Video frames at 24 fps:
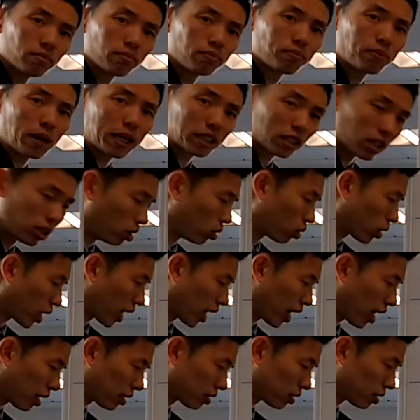better
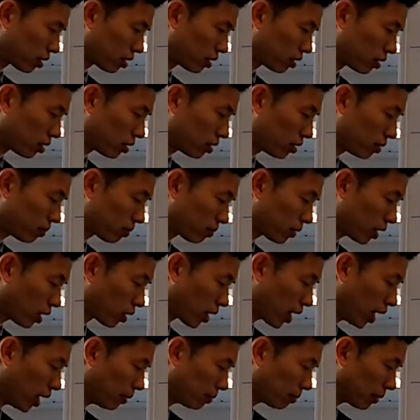looking answers.
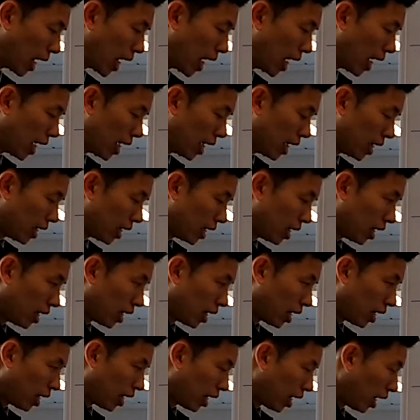Okay.
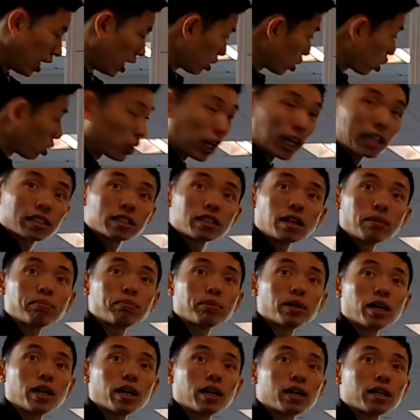So that's
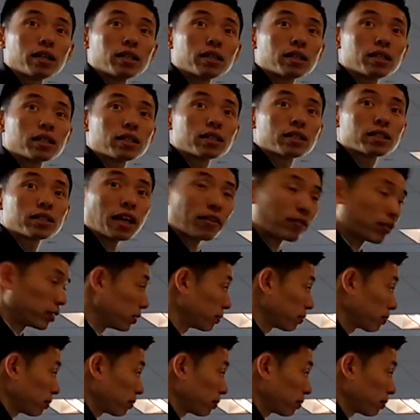number 7.